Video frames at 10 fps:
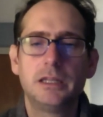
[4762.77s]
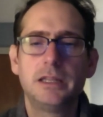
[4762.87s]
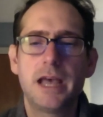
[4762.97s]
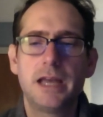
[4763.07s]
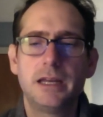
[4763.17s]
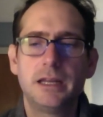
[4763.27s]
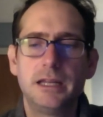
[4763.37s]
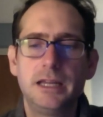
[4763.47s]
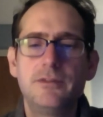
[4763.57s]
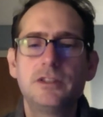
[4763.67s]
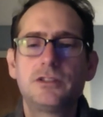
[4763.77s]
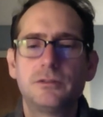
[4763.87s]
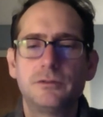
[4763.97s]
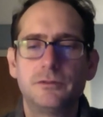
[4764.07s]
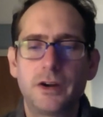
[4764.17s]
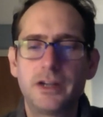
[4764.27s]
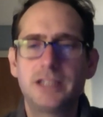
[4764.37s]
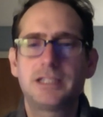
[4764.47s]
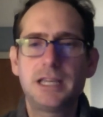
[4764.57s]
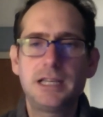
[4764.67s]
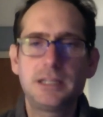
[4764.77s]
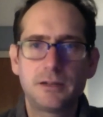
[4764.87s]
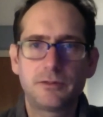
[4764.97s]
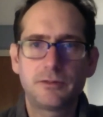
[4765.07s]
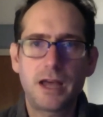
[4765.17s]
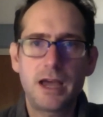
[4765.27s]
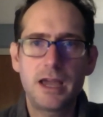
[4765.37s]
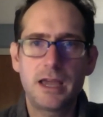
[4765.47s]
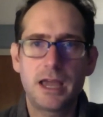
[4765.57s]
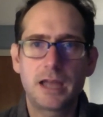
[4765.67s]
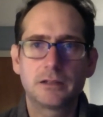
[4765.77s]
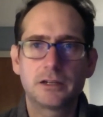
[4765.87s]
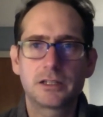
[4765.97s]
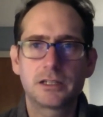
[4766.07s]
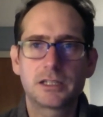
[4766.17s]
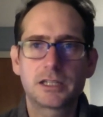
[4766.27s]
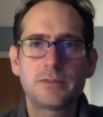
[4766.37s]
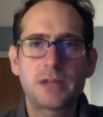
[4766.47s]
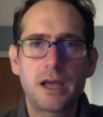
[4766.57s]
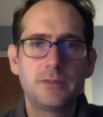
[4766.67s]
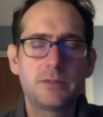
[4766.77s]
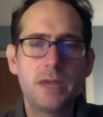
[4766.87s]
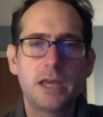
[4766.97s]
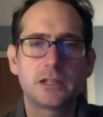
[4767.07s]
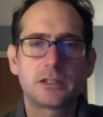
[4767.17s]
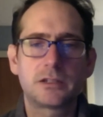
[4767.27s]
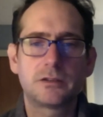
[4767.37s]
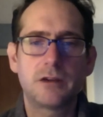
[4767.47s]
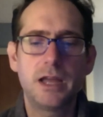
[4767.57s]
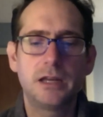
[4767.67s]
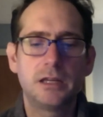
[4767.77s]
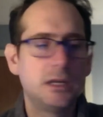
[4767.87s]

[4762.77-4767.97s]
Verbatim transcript: that even to very seasoned fly anglers sometimes missed, right?